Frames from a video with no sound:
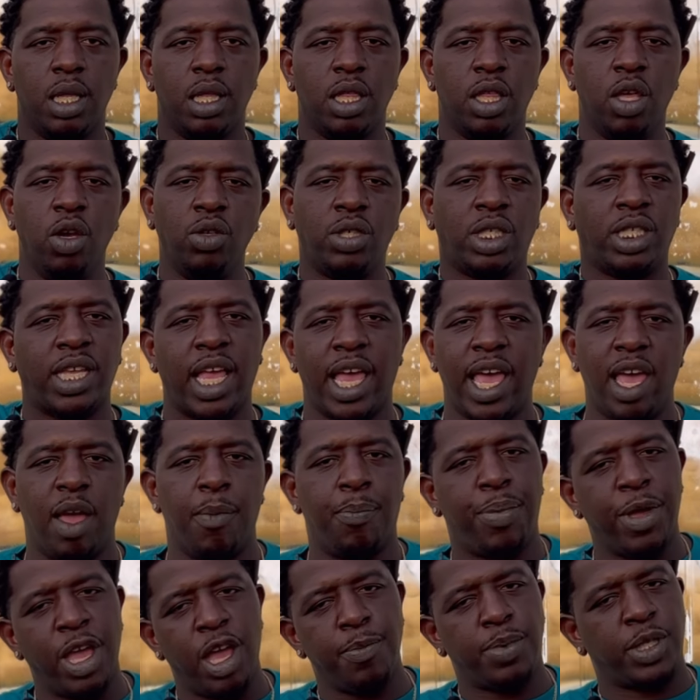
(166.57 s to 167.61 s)
you saying
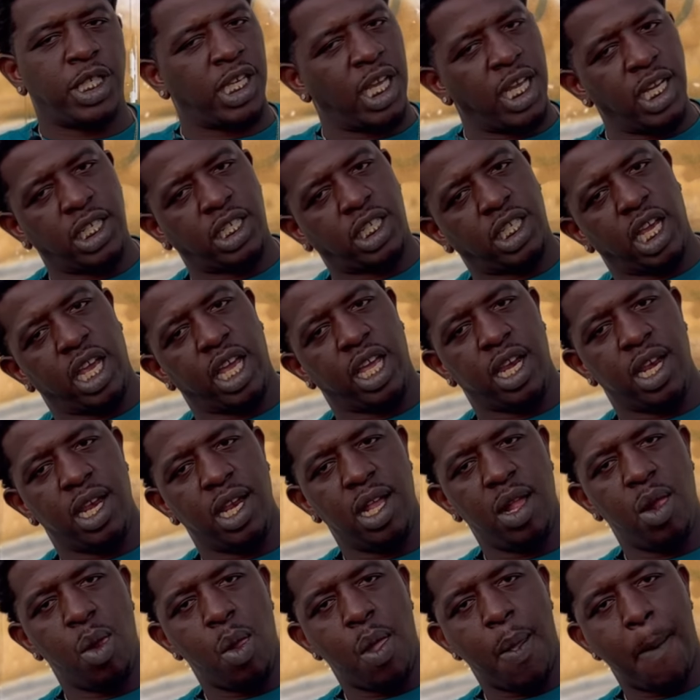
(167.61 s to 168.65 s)
Pimp C shit.
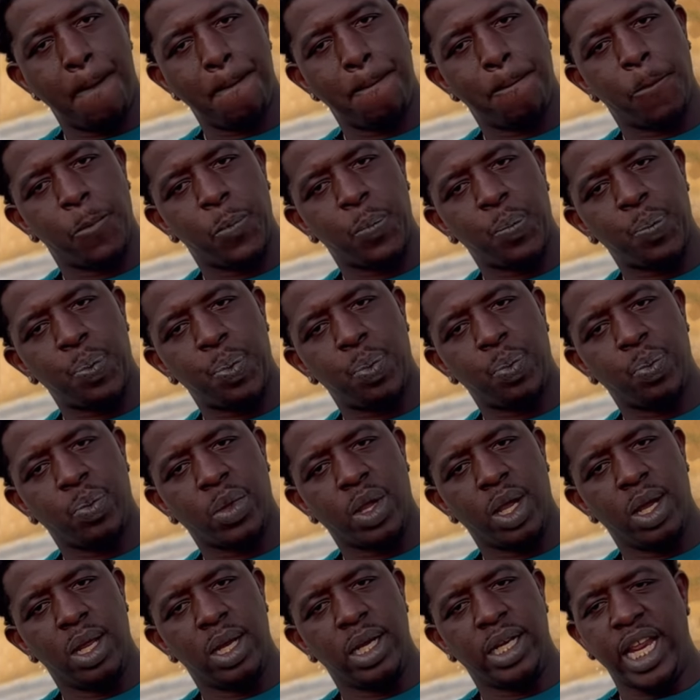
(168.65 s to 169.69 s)

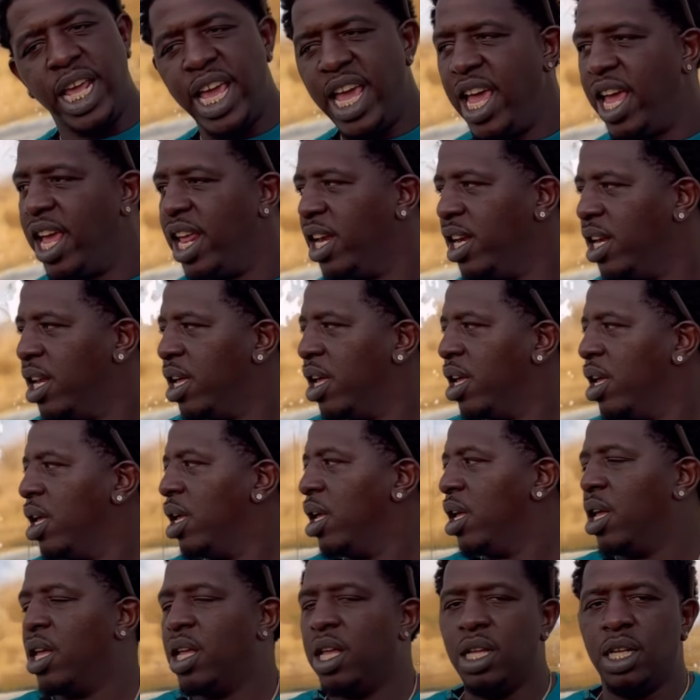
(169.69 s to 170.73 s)
Mm-hmm. Then,
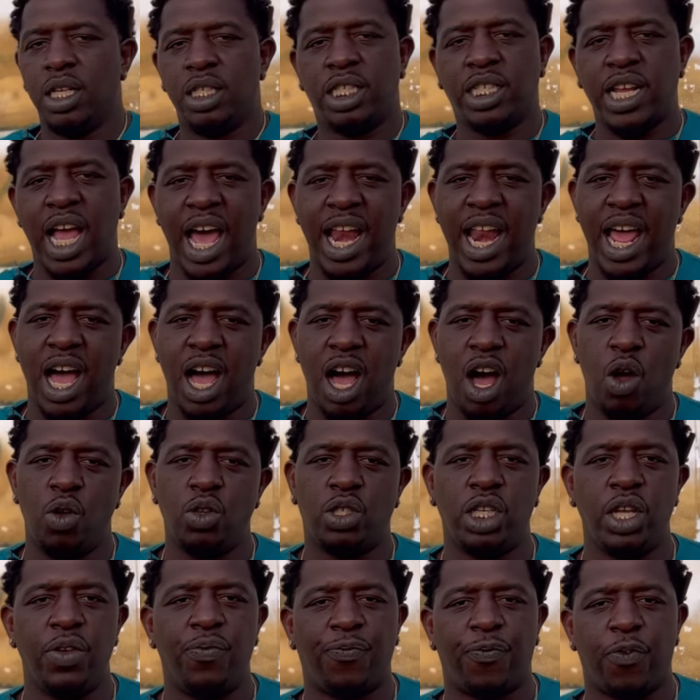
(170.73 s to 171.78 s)
shout out
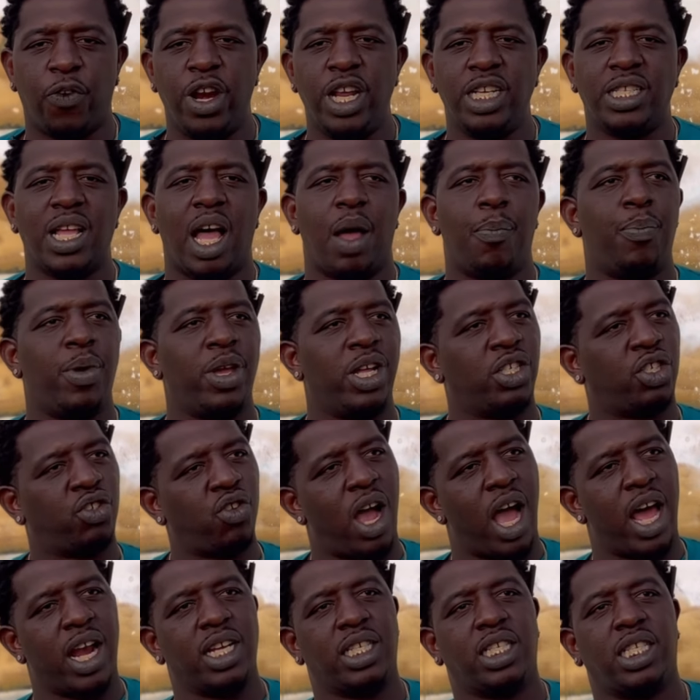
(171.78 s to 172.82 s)
OG Freeze. I've been
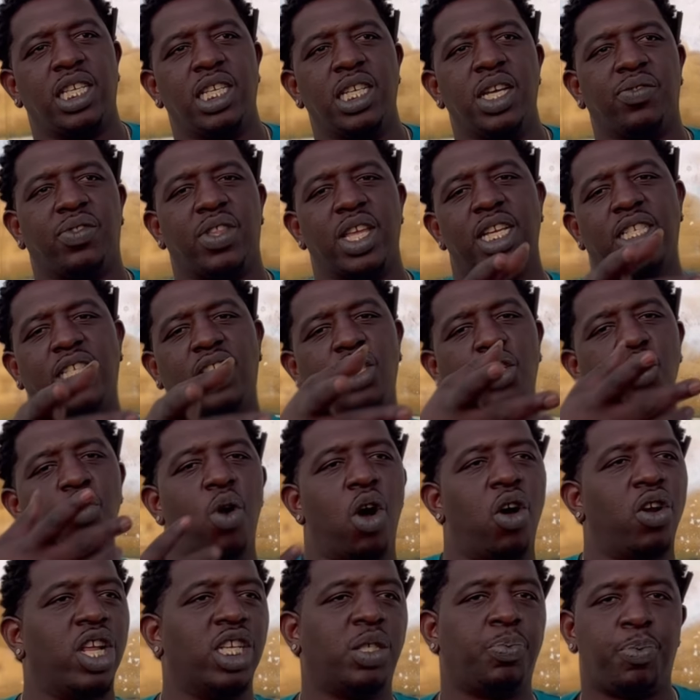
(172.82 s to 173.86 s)
trying to see if that's you
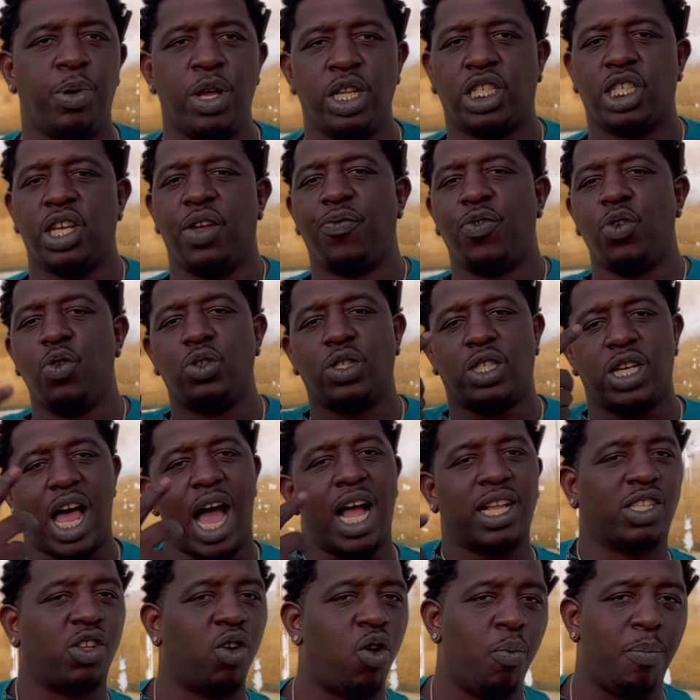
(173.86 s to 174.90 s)
on this picture, if you was
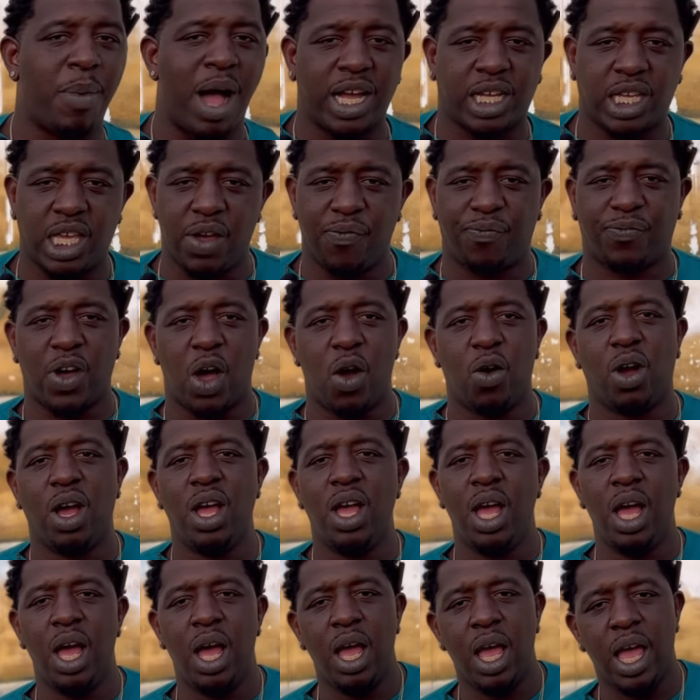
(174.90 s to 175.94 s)
locked on my kinfolk.
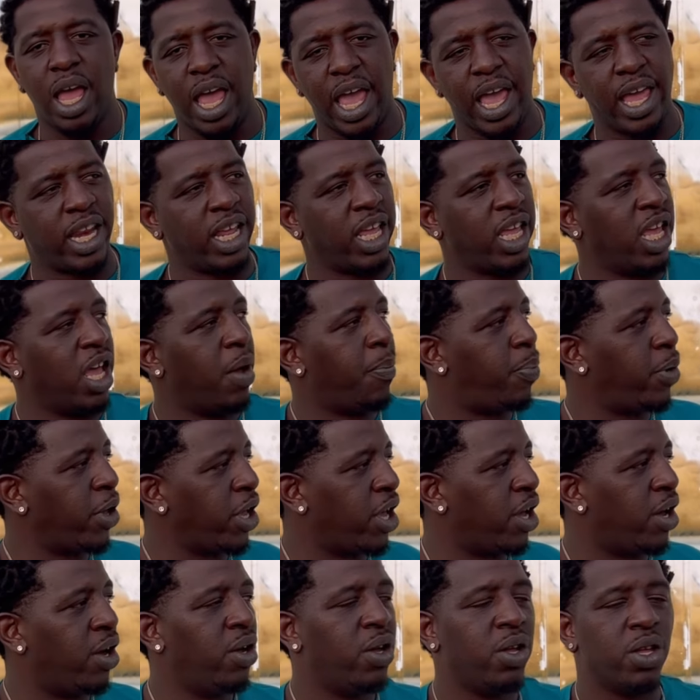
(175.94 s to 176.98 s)
Eddie
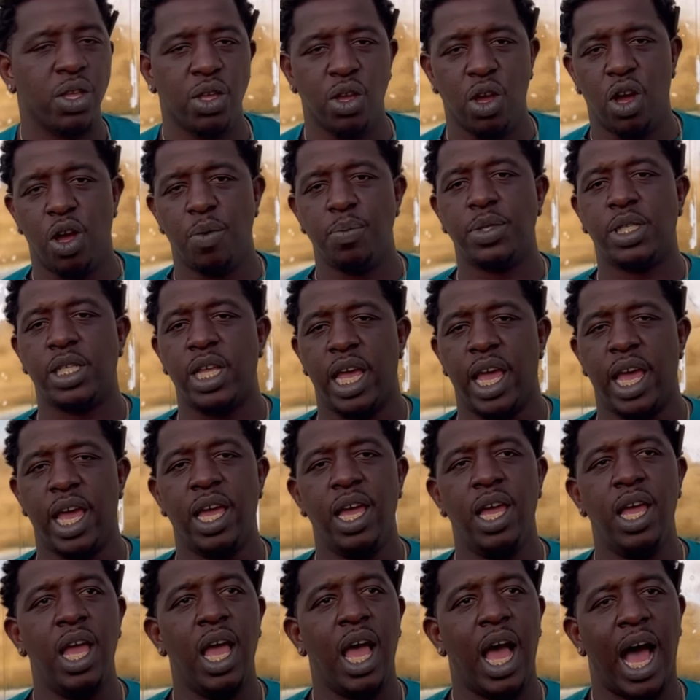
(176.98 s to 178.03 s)
Hemphill, You know what I'm saying?
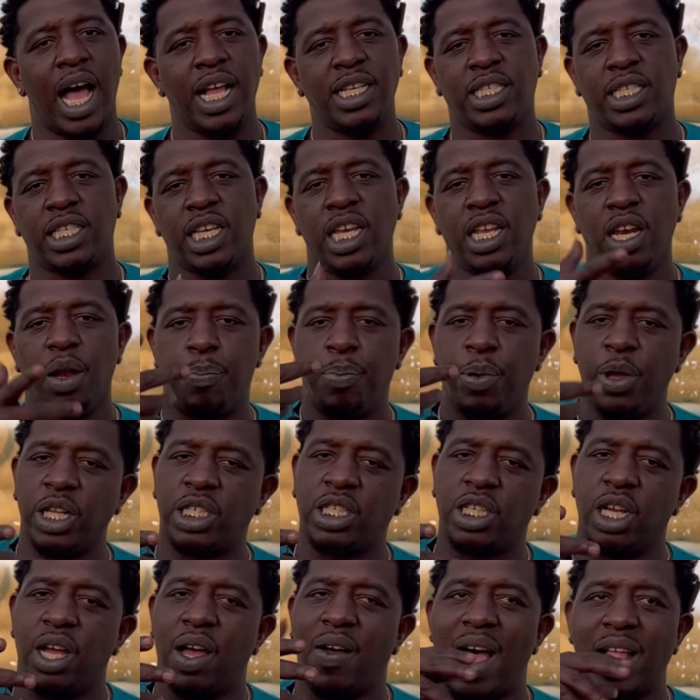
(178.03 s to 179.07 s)
I seen a
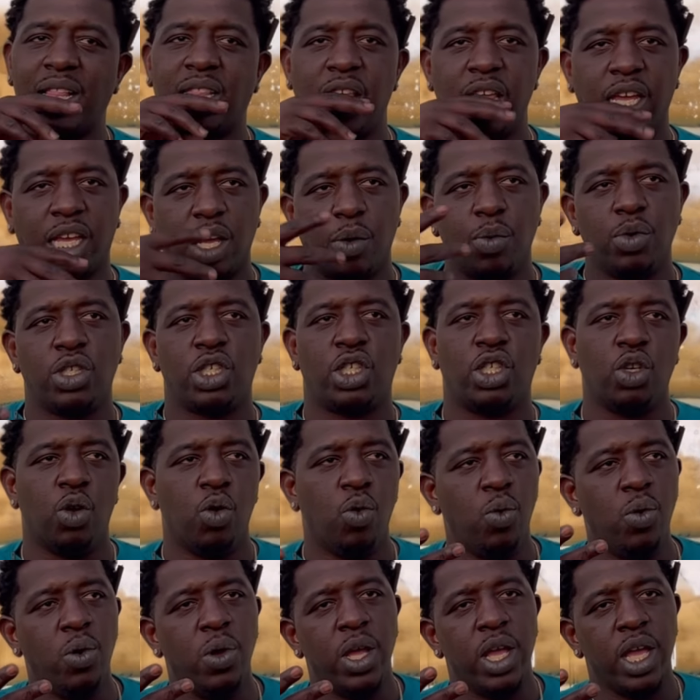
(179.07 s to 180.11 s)
picture. I think it was
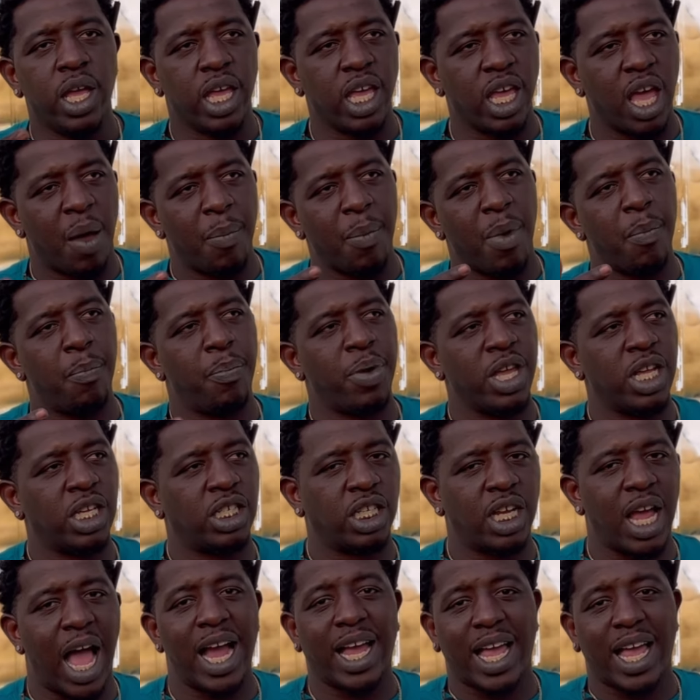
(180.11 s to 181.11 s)
you, him, and BG. I